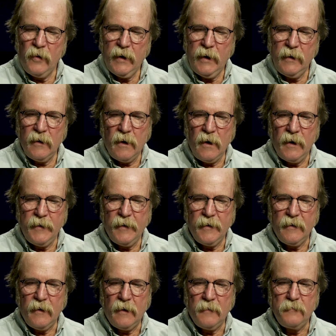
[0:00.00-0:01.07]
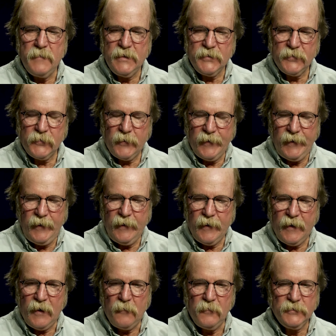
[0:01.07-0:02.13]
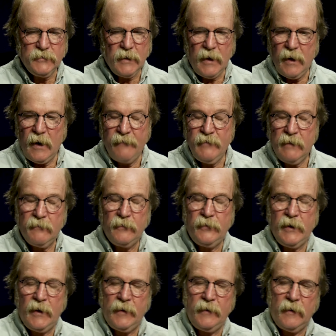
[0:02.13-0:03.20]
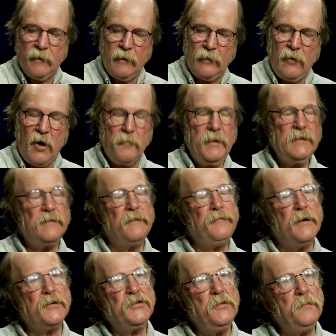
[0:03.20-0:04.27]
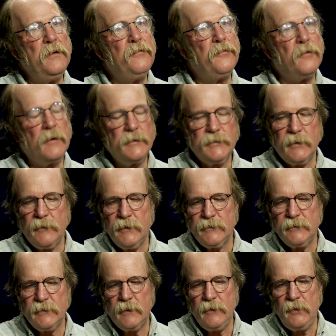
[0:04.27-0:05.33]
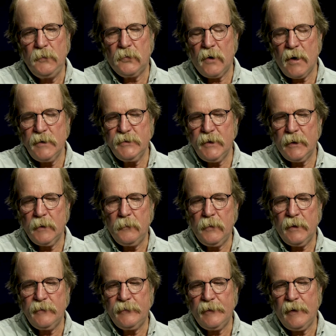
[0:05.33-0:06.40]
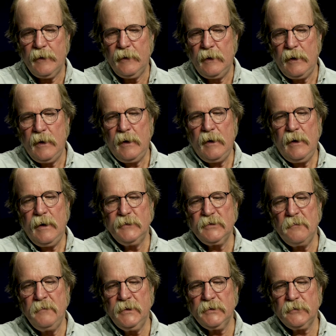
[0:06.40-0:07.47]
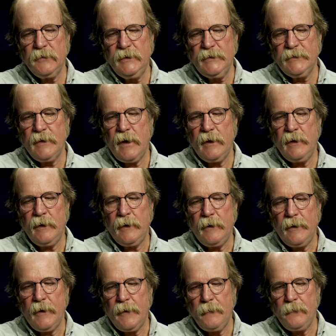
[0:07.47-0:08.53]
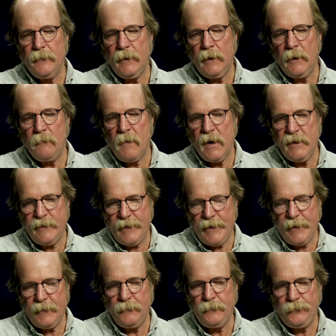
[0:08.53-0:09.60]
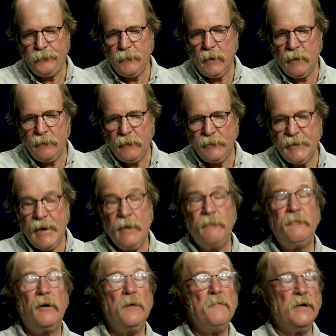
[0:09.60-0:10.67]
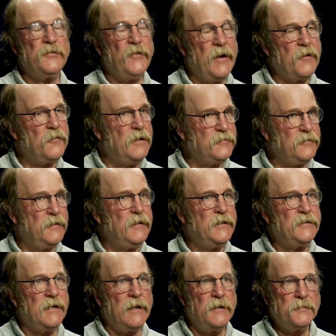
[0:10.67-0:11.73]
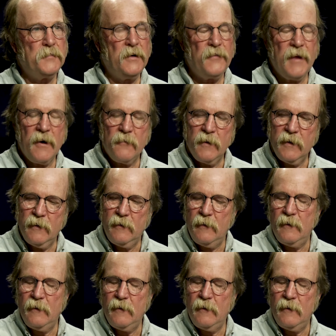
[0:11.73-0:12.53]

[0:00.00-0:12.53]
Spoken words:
working on a mystery, which I've never done a long piece of fiction before, so this is a new project. But it's a mystery set in my town, a town very much like Crestone, let's put it that way,